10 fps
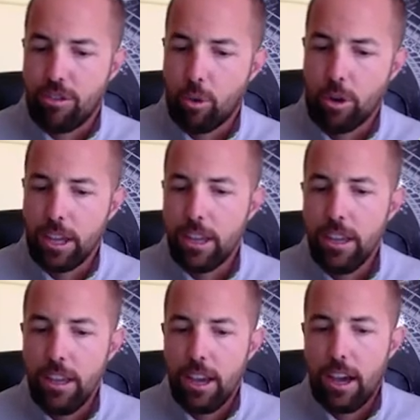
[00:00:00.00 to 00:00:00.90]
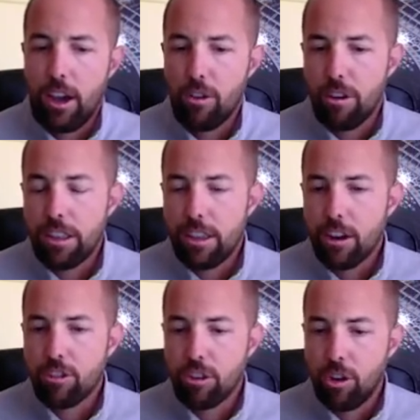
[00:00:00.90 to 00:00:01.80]
Forney uh, right
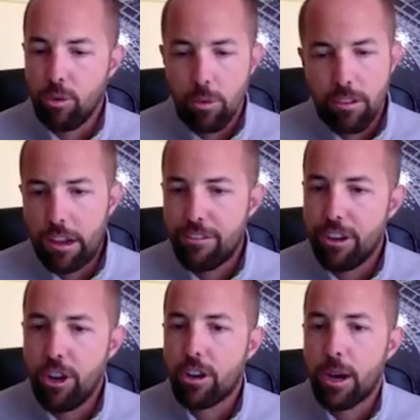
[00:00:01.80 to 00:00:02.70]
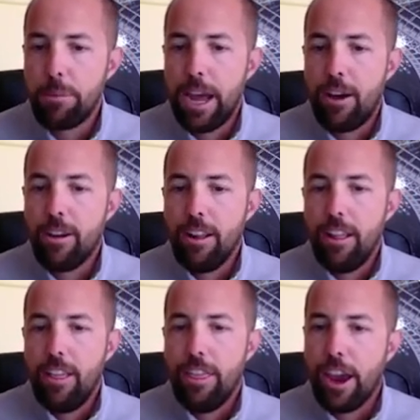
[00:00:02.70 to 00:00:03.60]
there. So we've got a video coming out
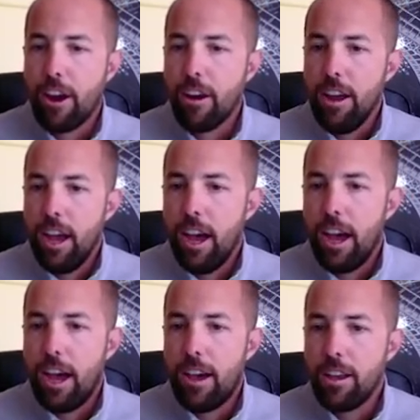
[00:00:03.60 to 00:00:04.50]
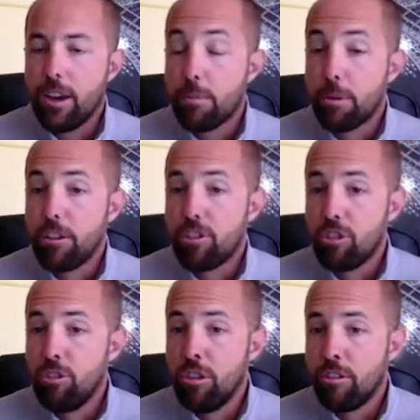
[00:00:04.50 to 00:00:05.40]
there uh, here pretty
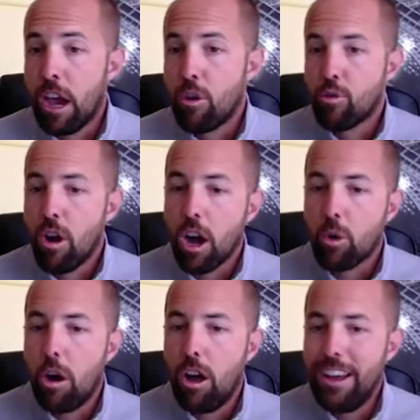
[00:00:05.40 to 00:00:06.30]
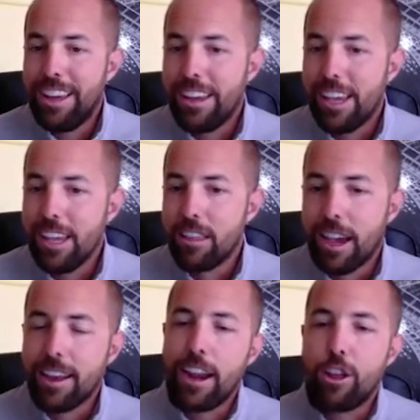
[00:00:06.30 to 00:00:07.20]
soon. You've got Rockwall and
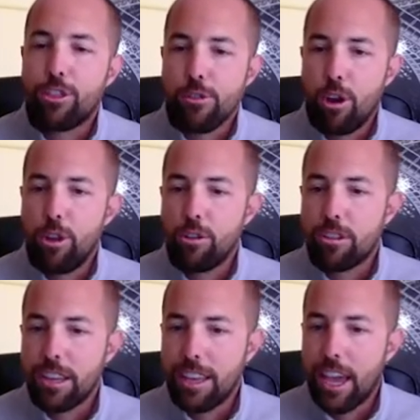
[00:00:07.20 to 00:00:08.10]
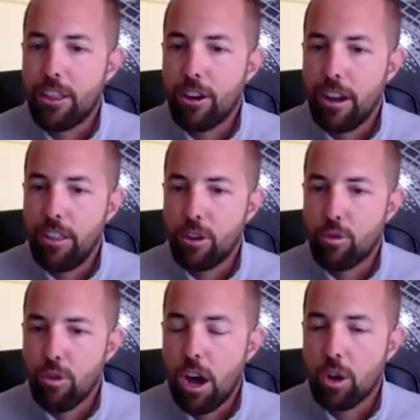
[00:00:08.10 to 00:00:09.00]
Heath. I kind of throw those together in
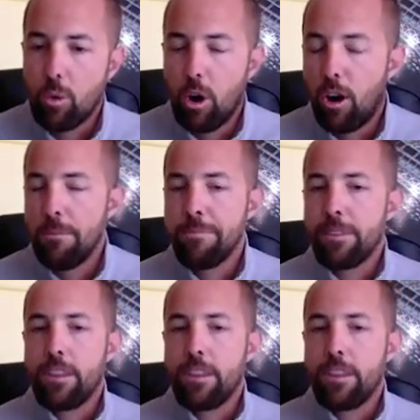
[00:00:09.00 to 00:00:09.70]
the Rockwall